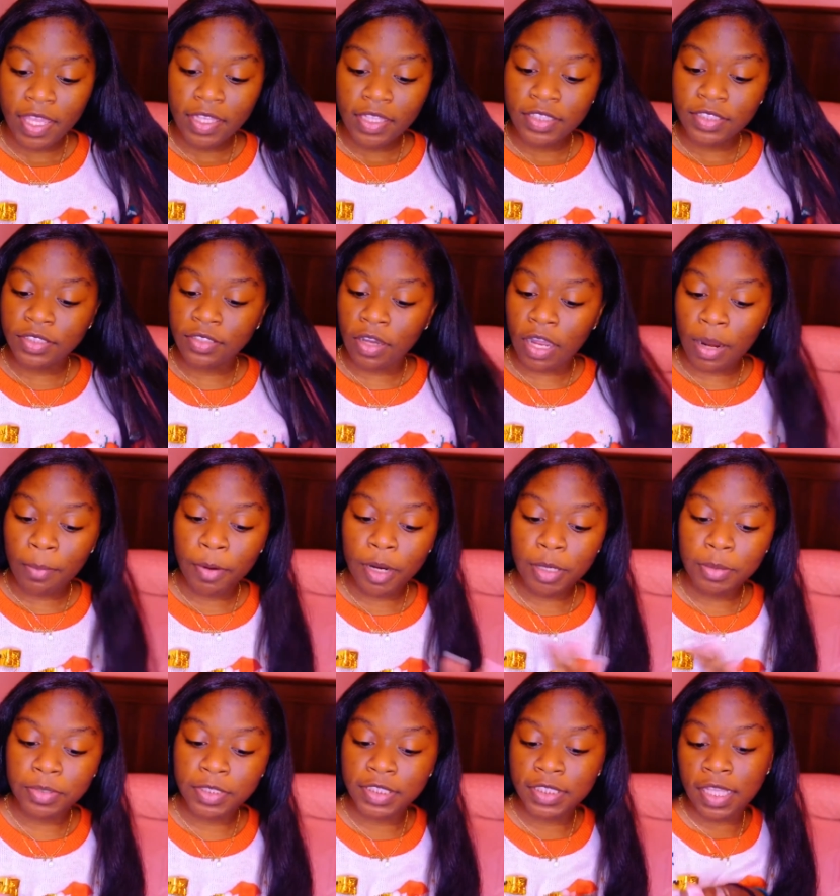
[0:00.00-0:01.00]
So I
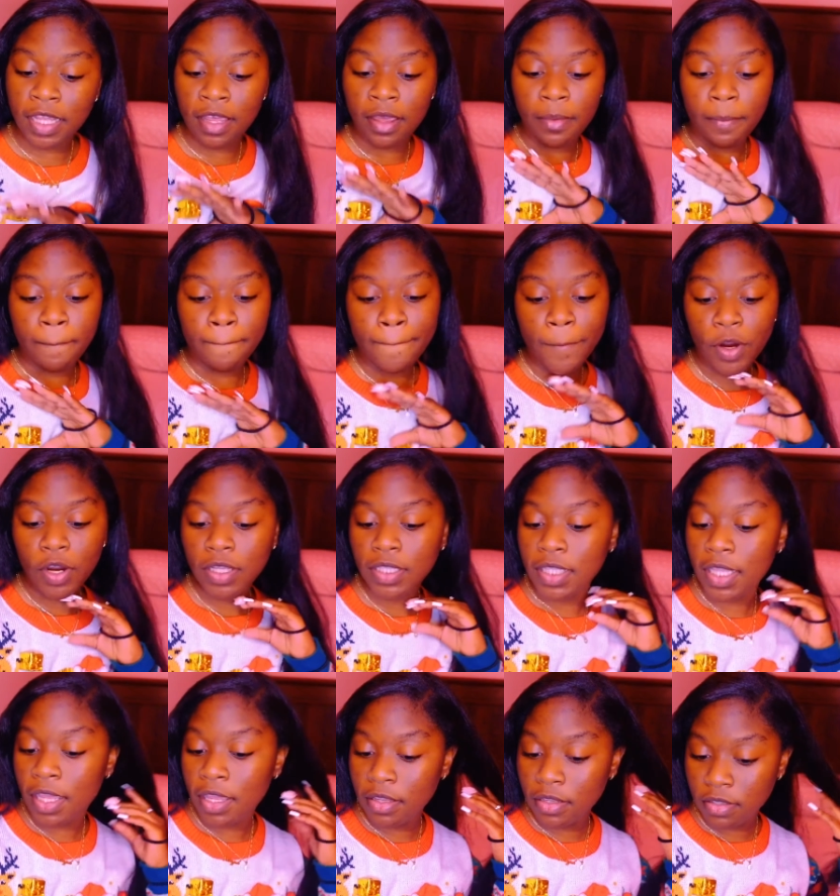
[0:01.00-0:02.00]
promise that more
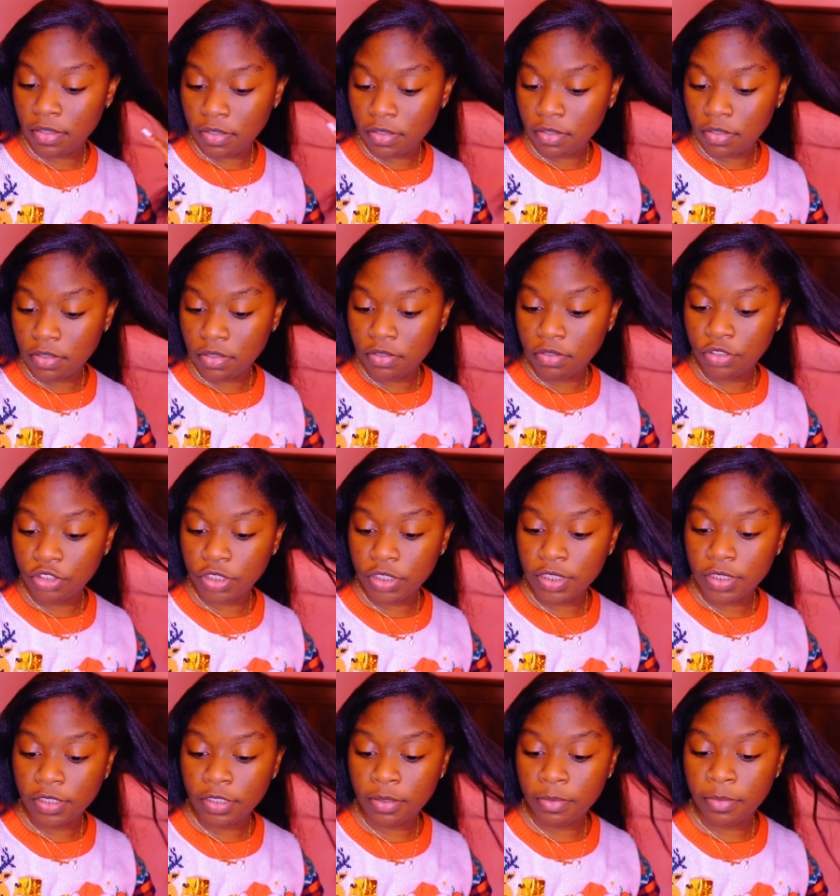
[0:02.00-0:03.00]
that you
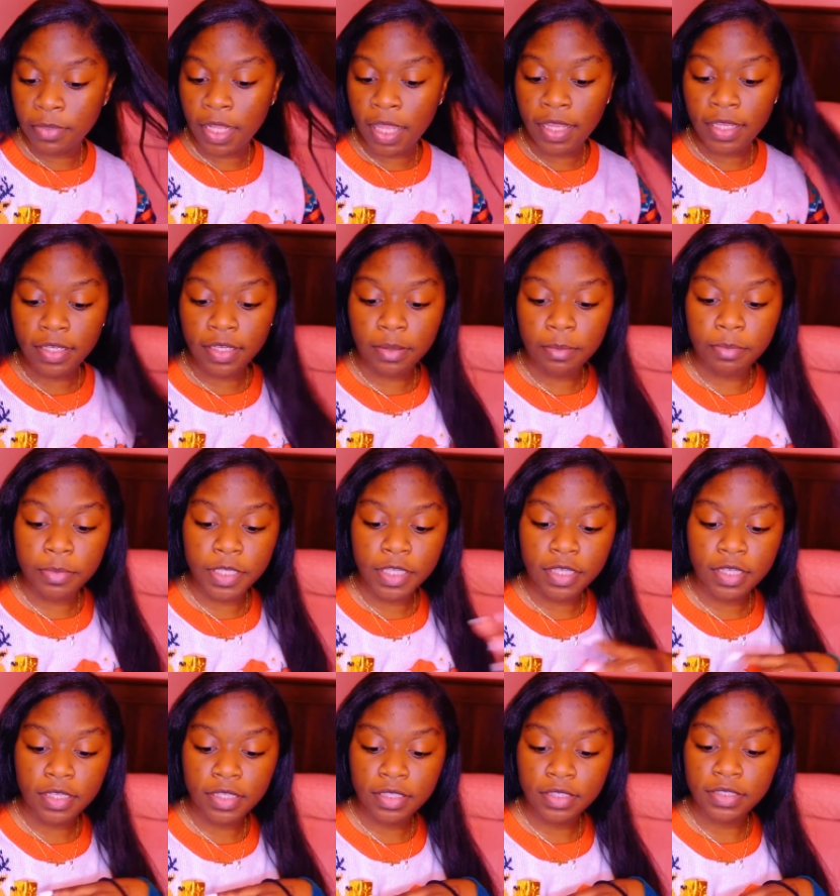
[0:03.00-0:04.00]
treat them like
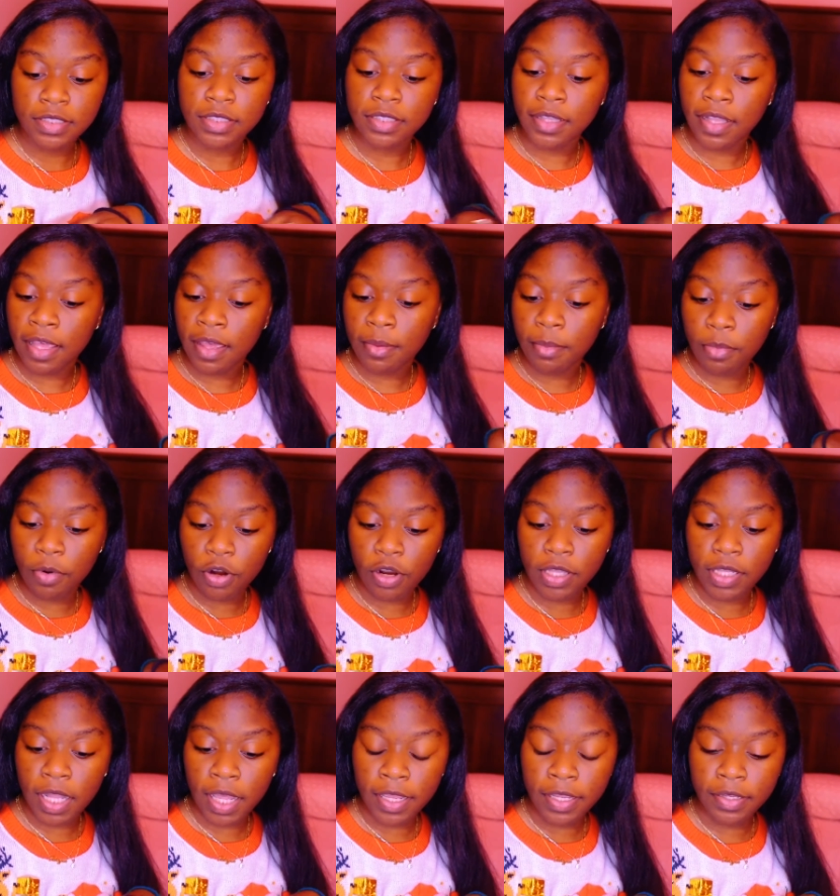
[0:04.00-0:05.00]
beings, that
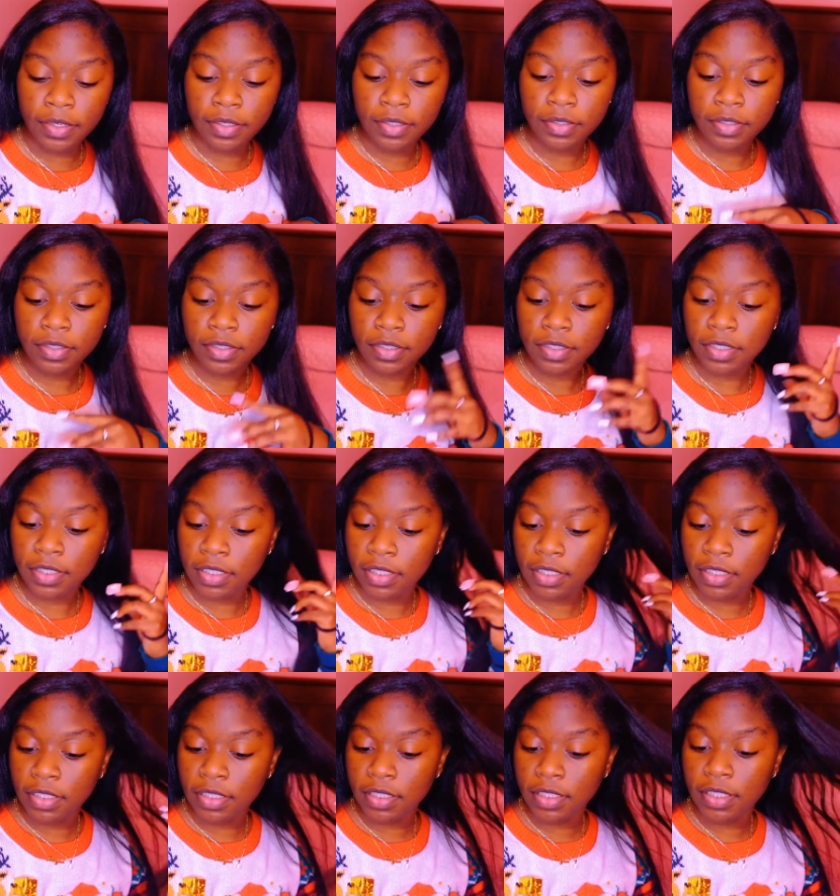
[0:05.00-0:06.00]
more likely
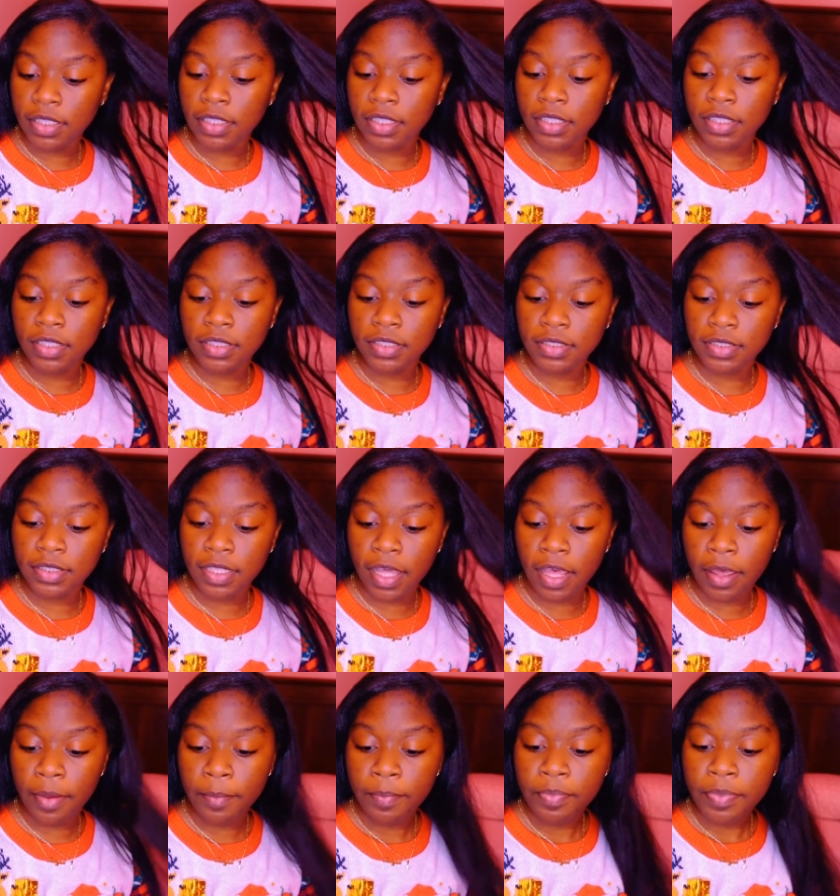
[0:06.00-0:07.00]
it is
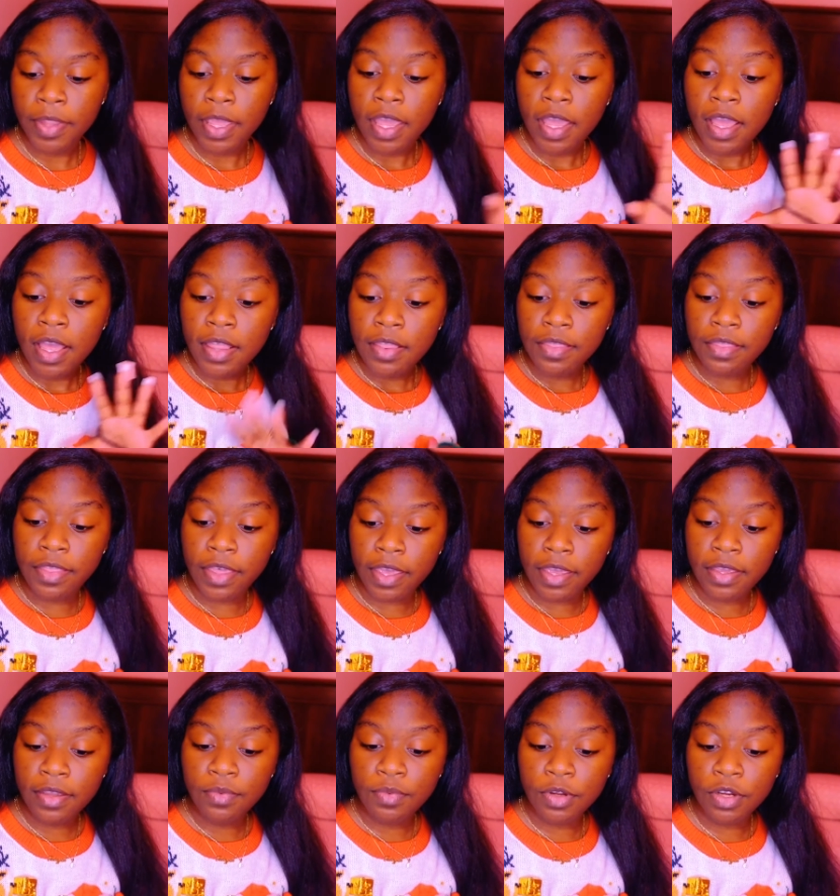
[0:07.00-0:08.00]
that
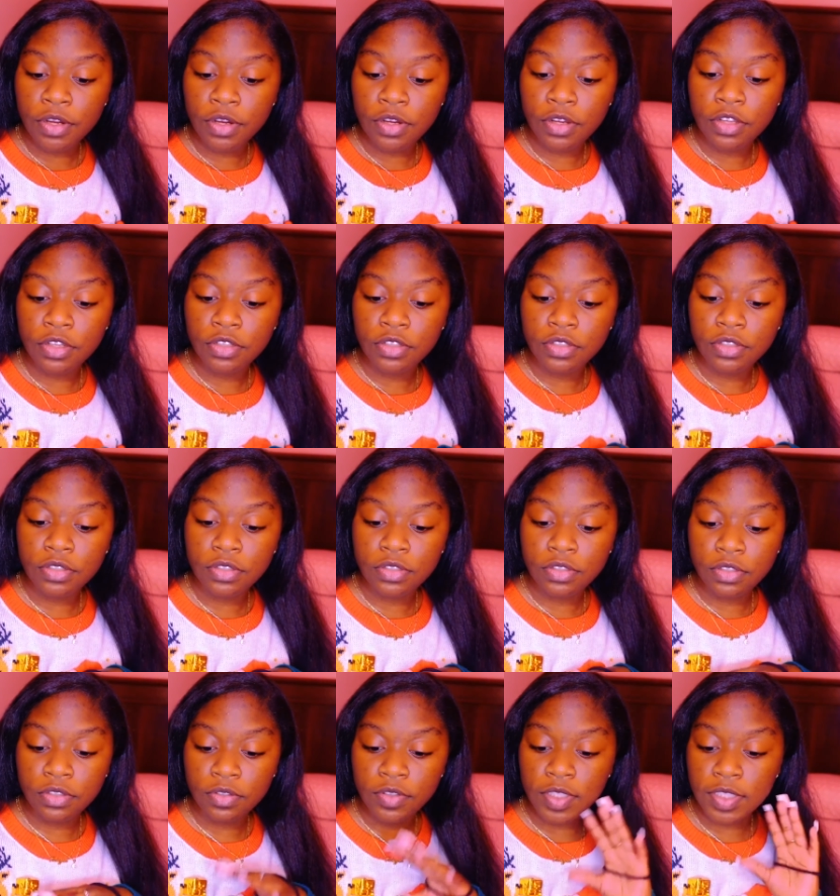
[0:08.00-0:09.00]
they will
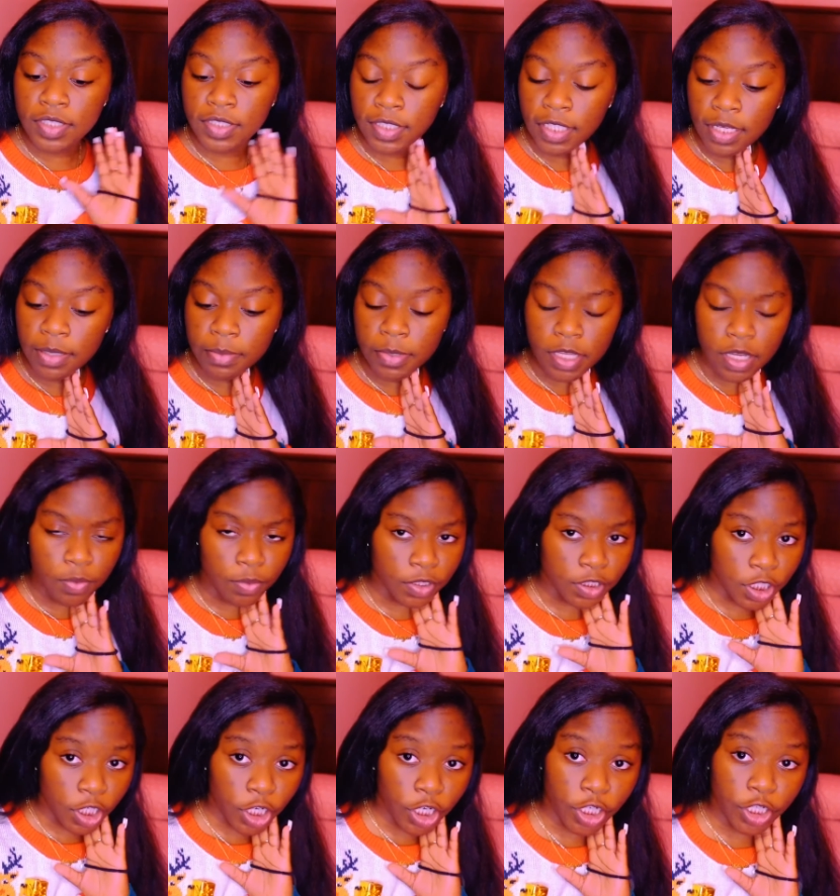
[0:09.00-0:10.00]
do the same in
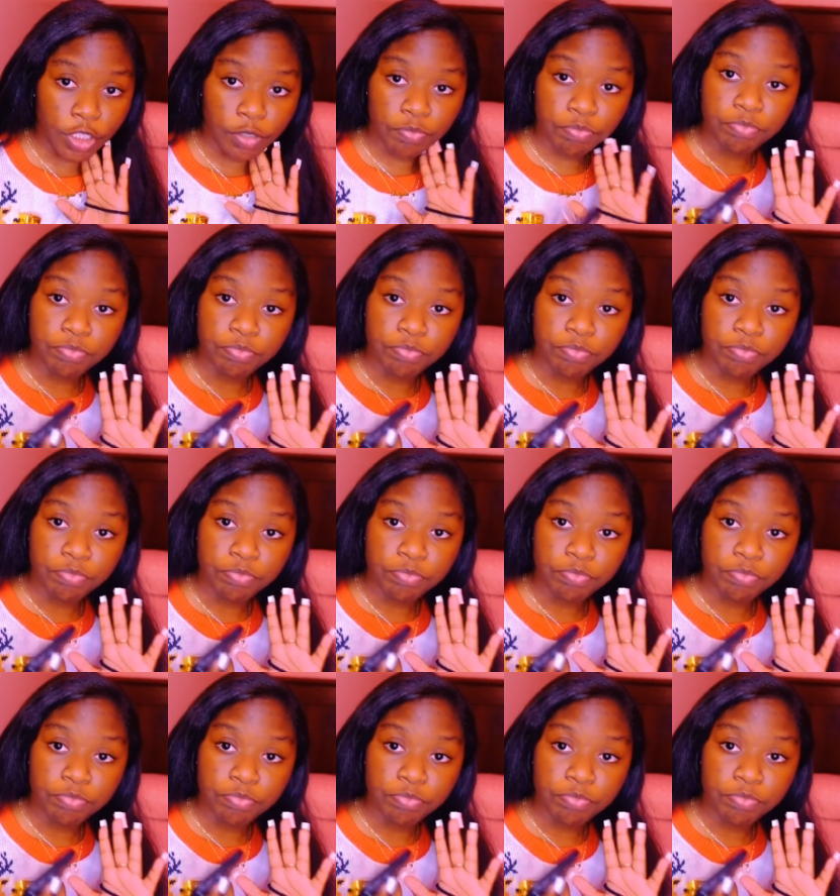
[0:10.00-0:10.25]
return.